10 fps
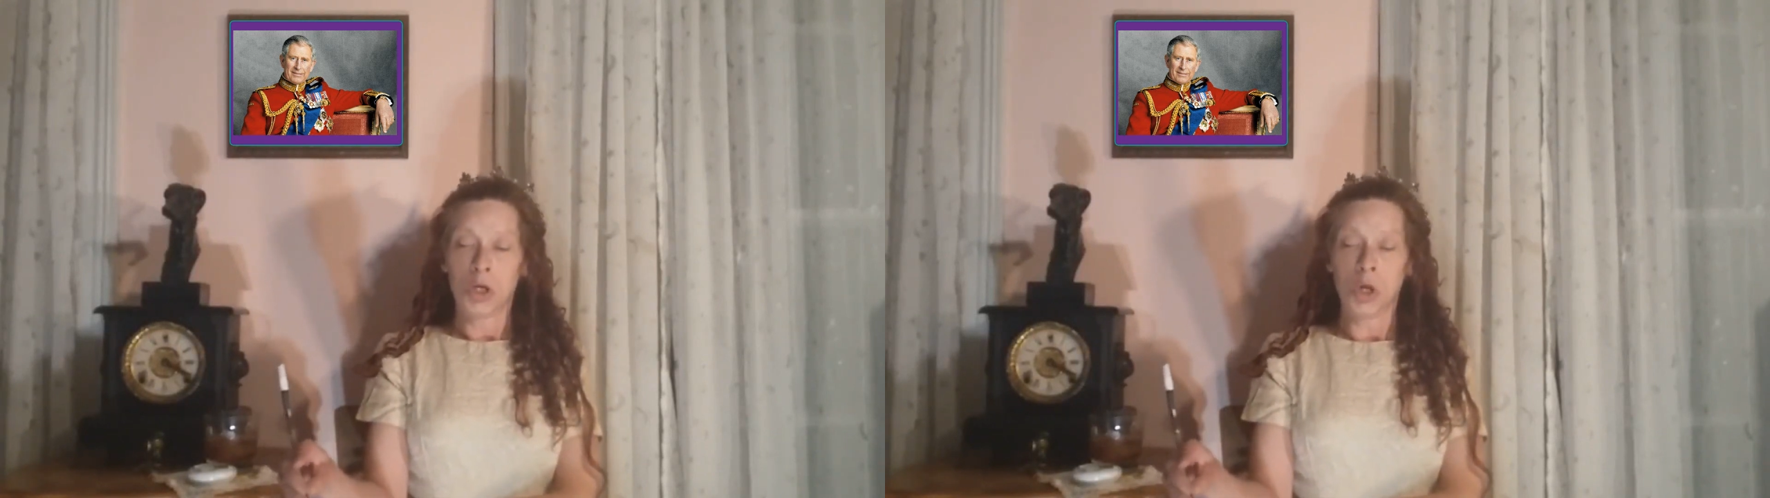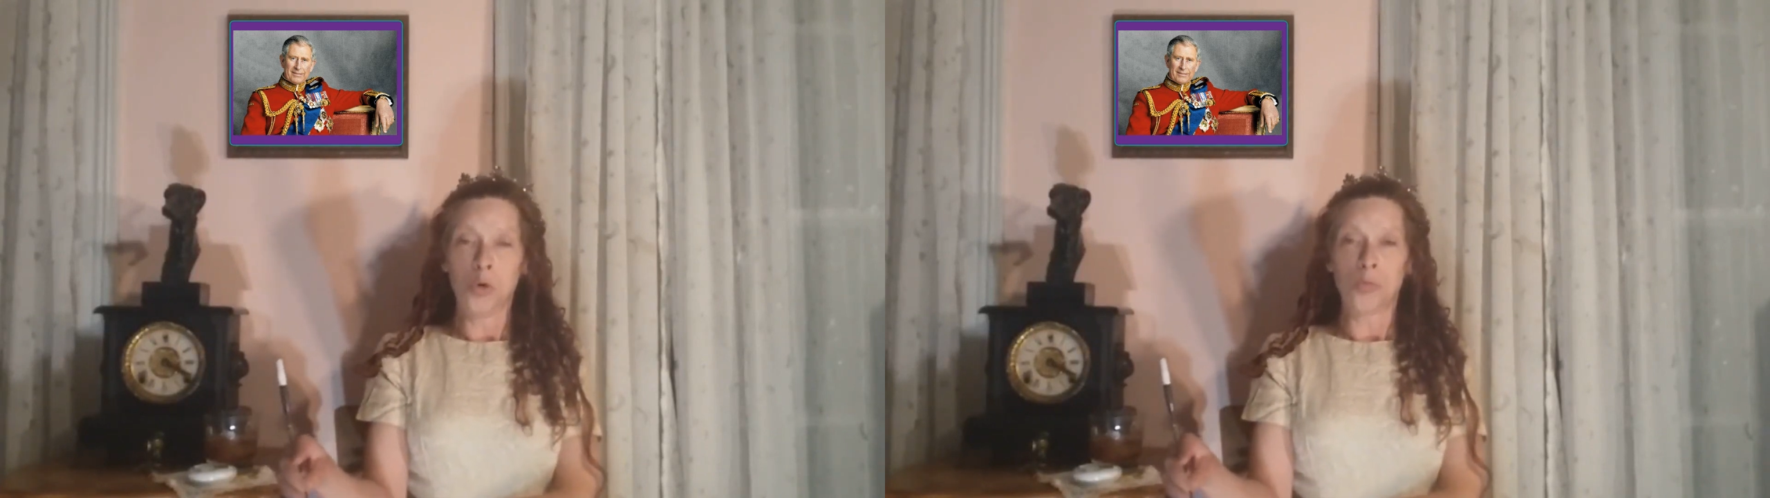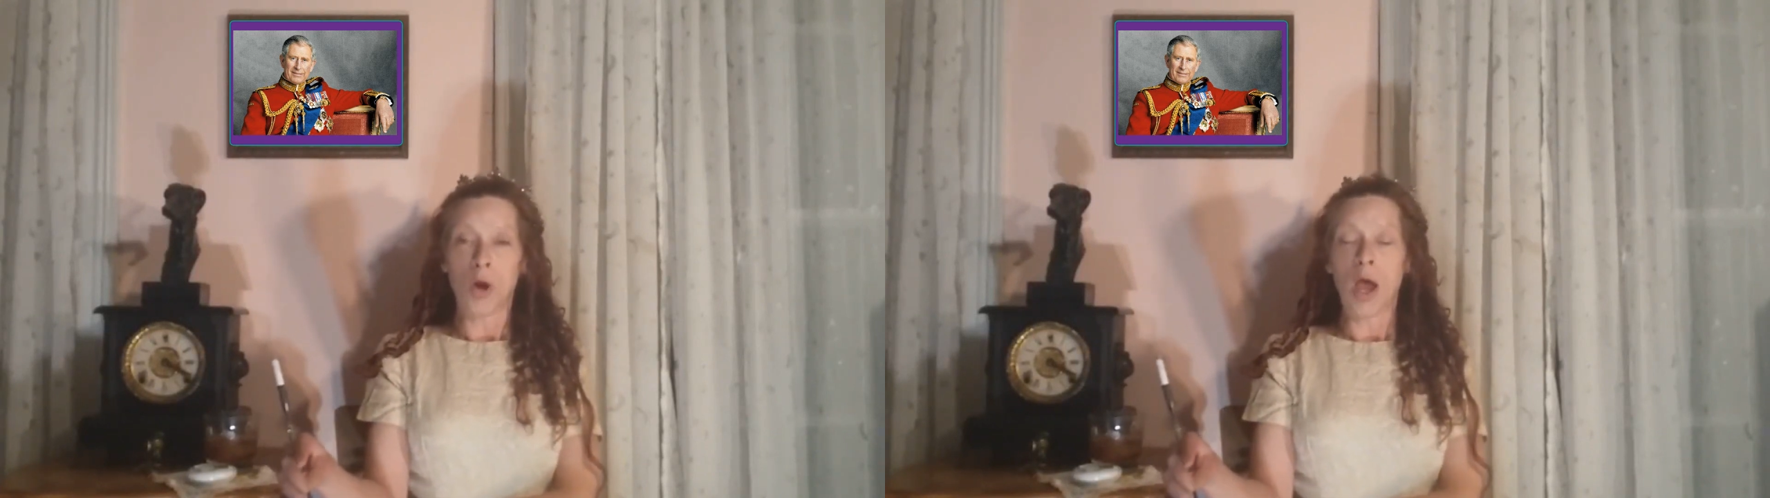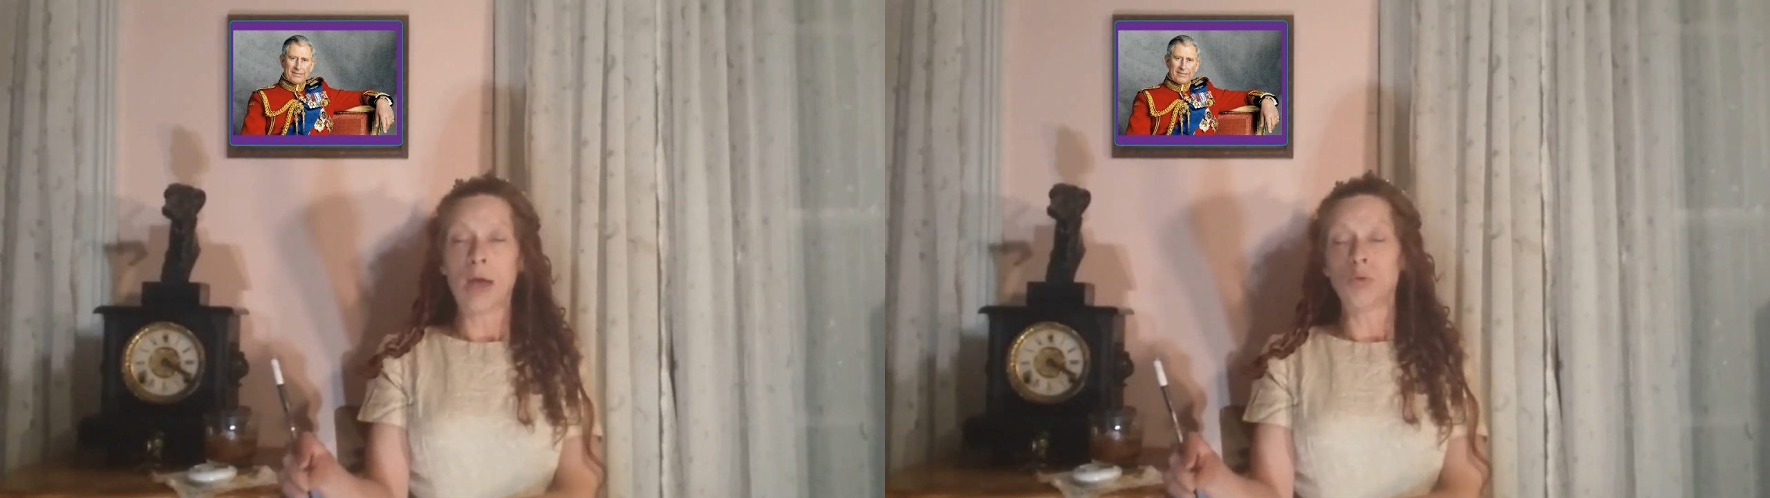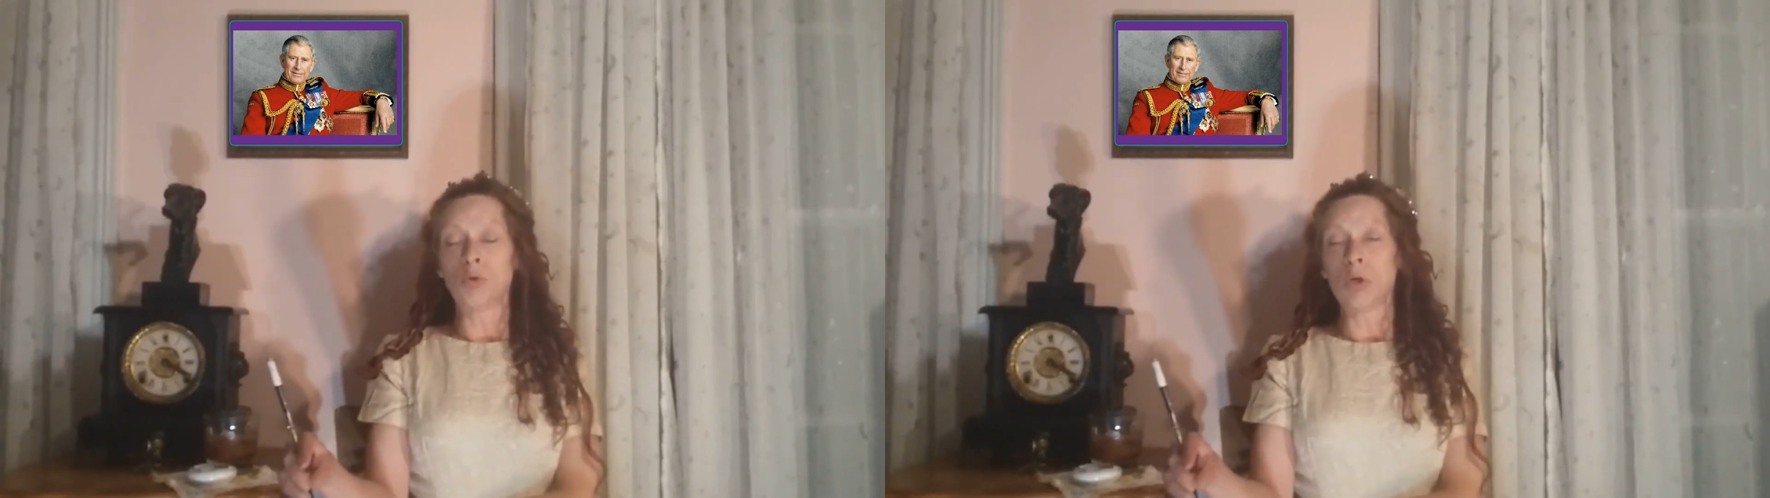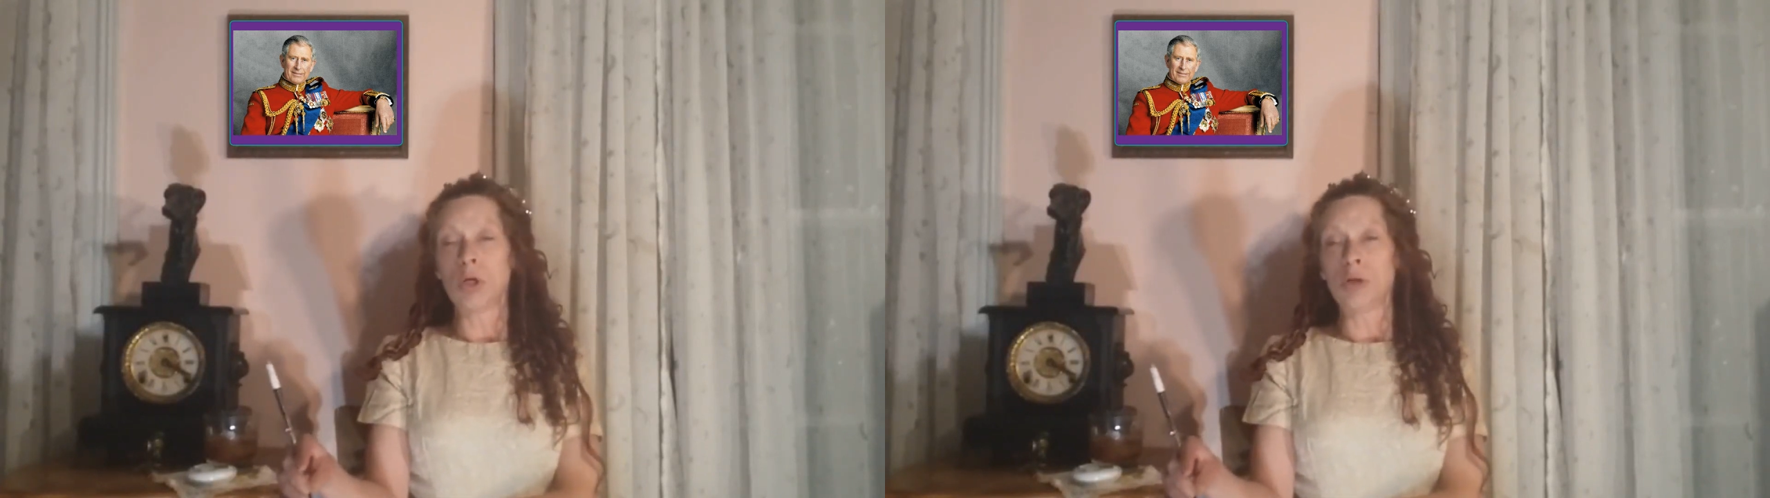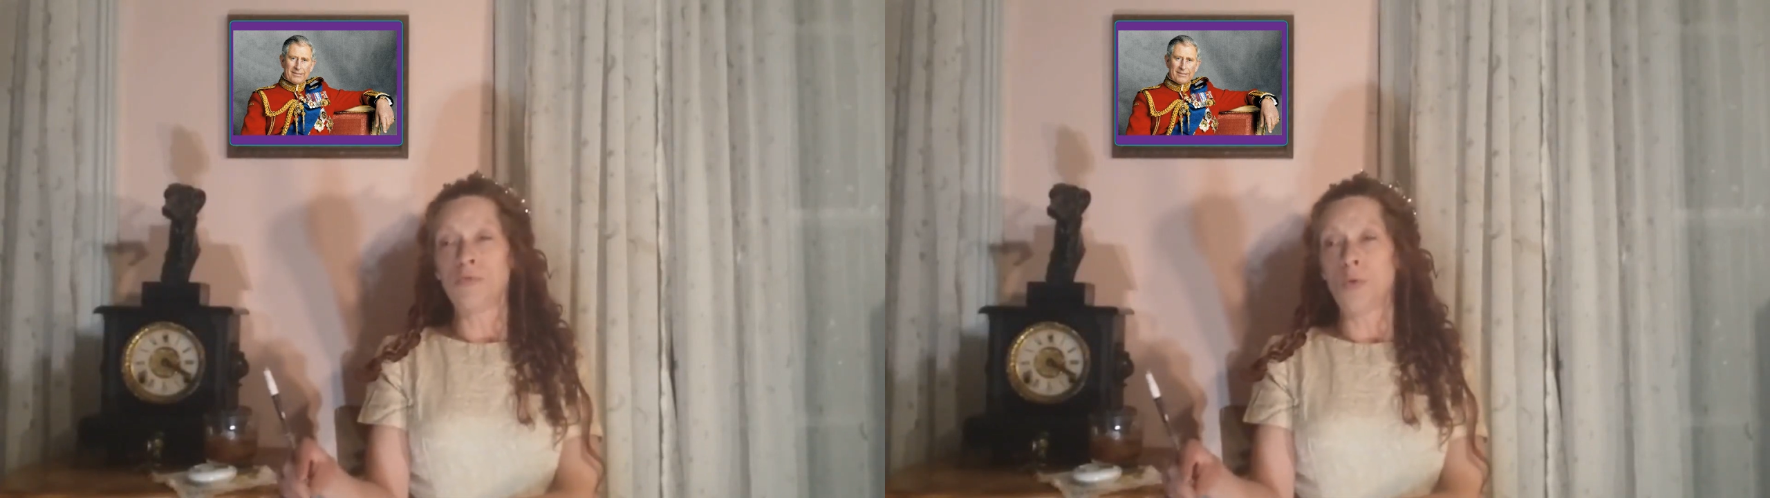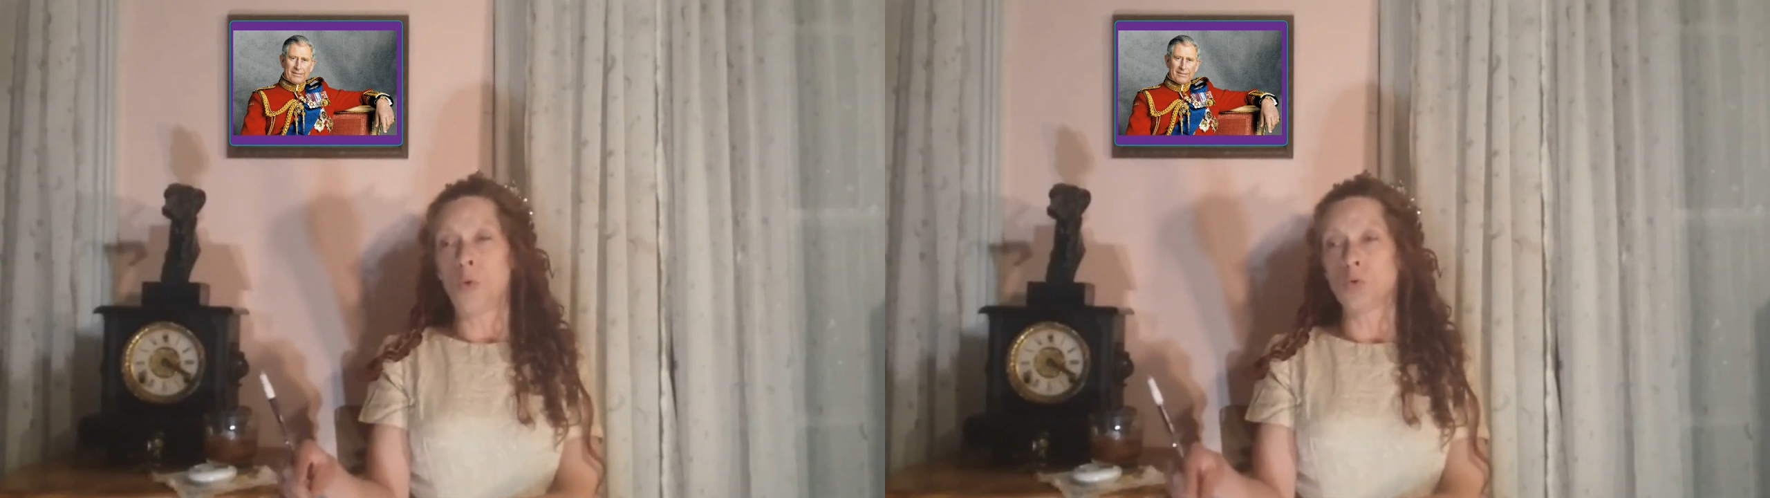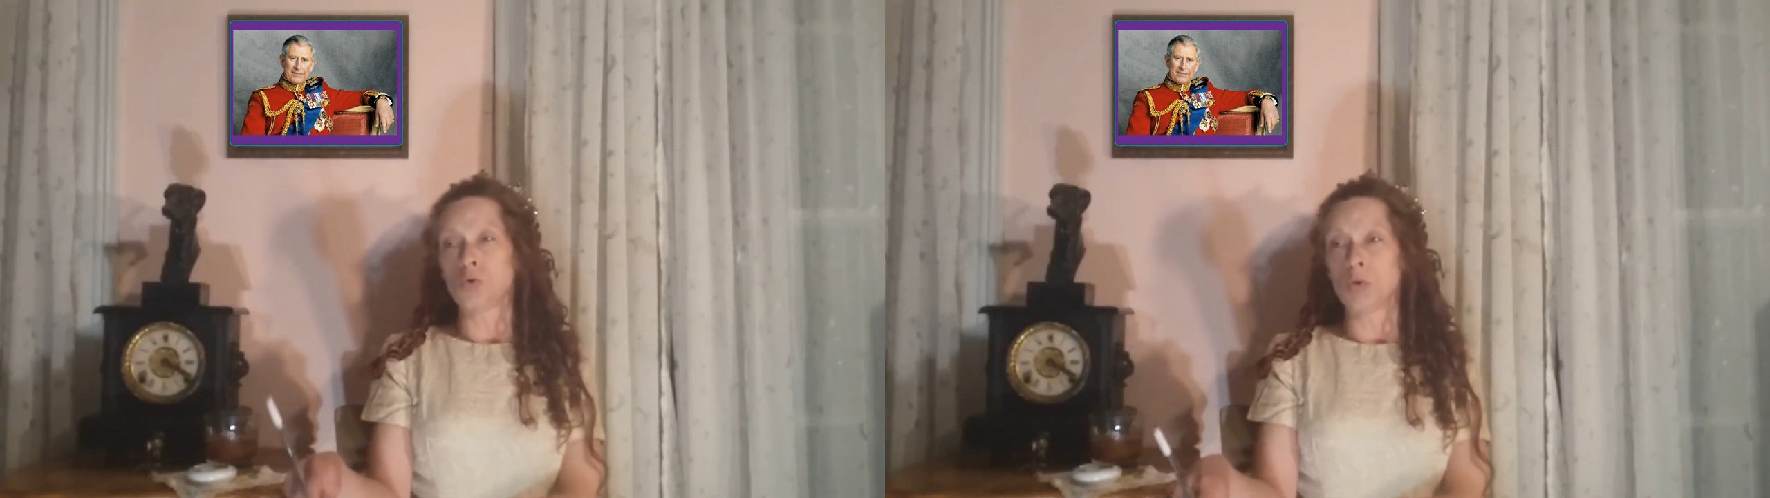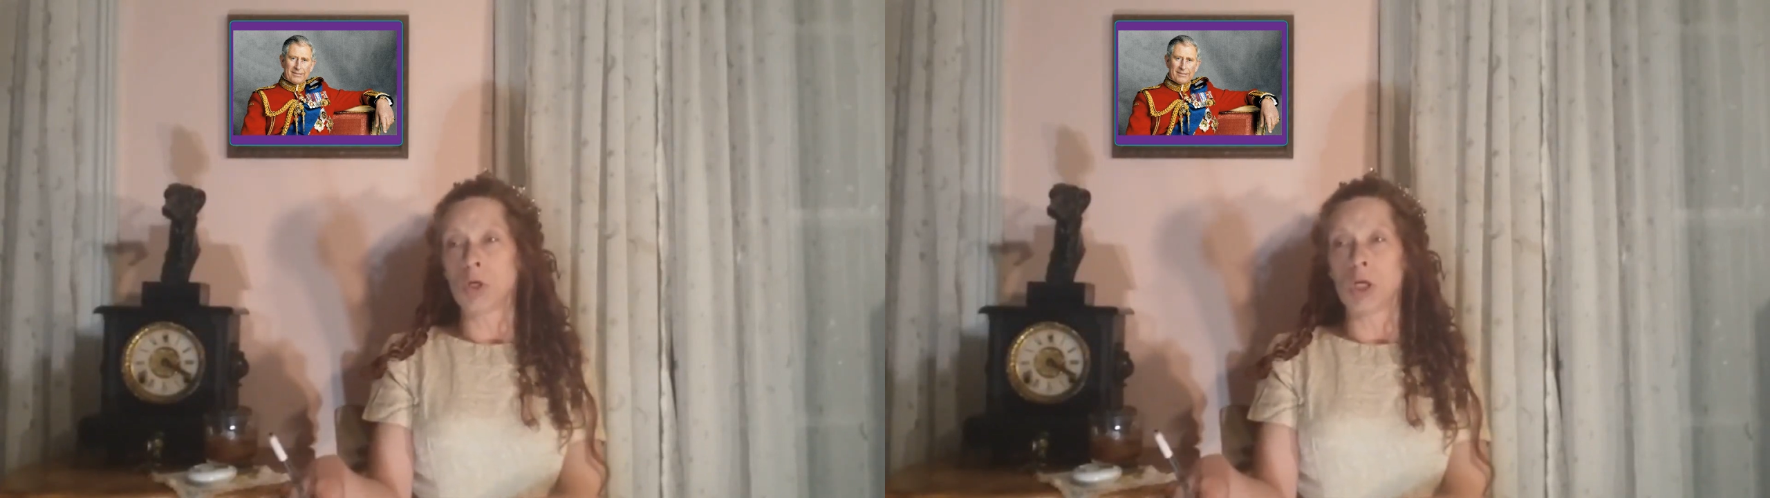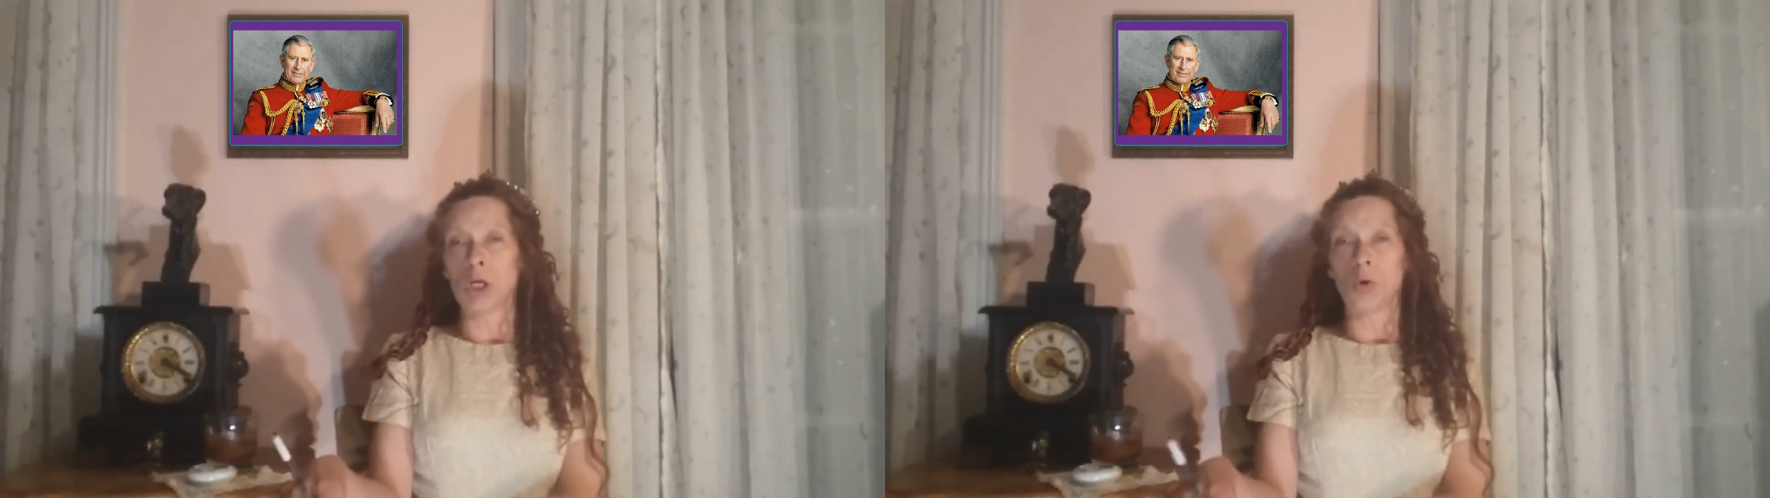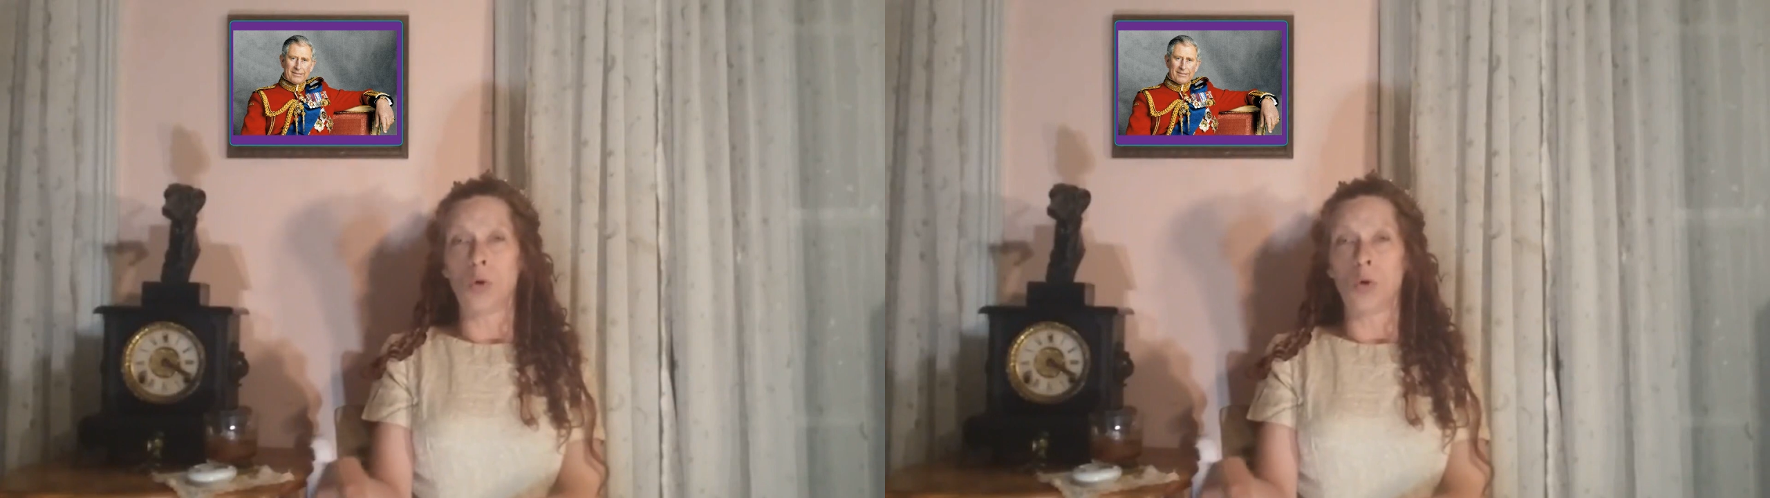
no bribery, forgery,